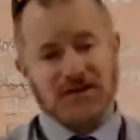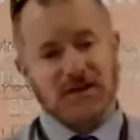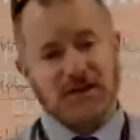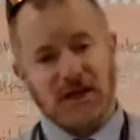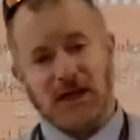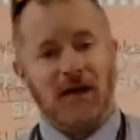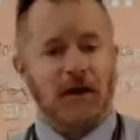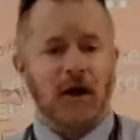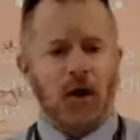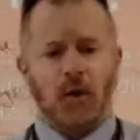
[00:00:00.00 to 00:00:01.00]
and another,
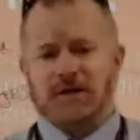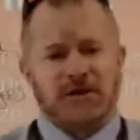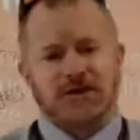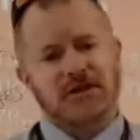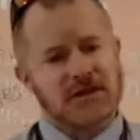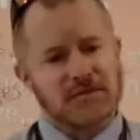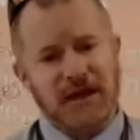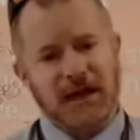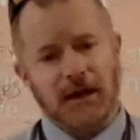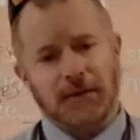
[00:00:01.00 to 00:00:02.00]
which business is
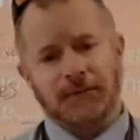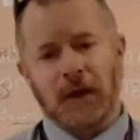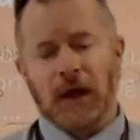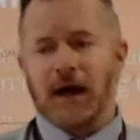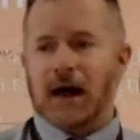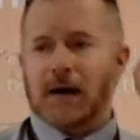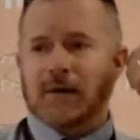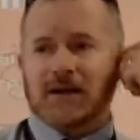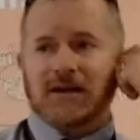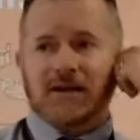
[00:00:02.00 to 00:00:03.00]
bigger? I mean,
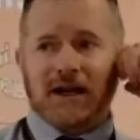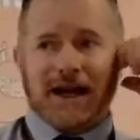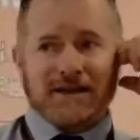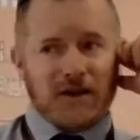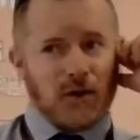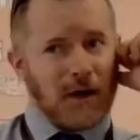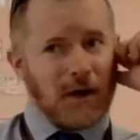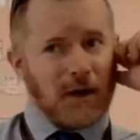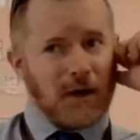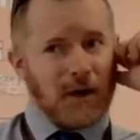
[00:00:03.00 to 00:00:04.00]
the classic one
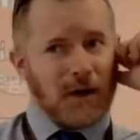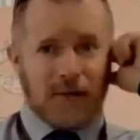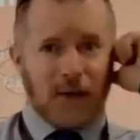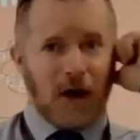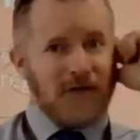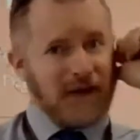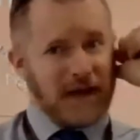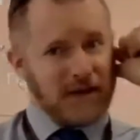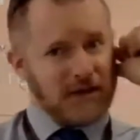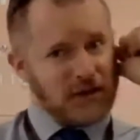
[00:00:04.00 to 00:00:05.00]
that I've
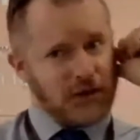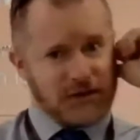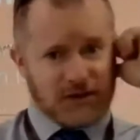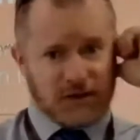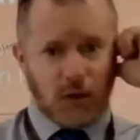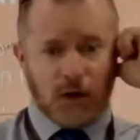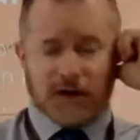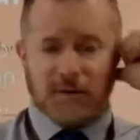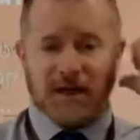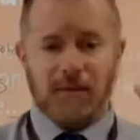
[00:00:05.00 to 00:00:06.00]
had students talk to
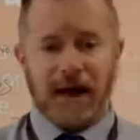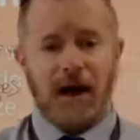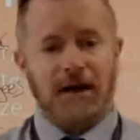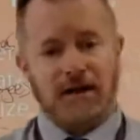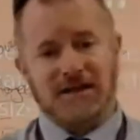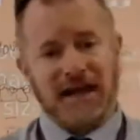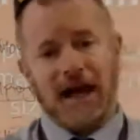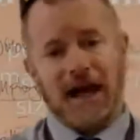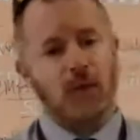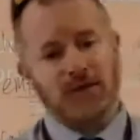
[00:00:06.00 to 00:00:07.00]
me about is
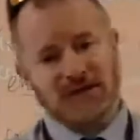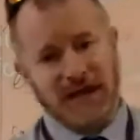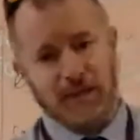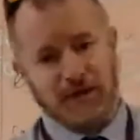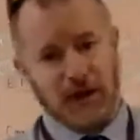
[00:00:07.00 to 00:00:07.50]
Apple and Samsung.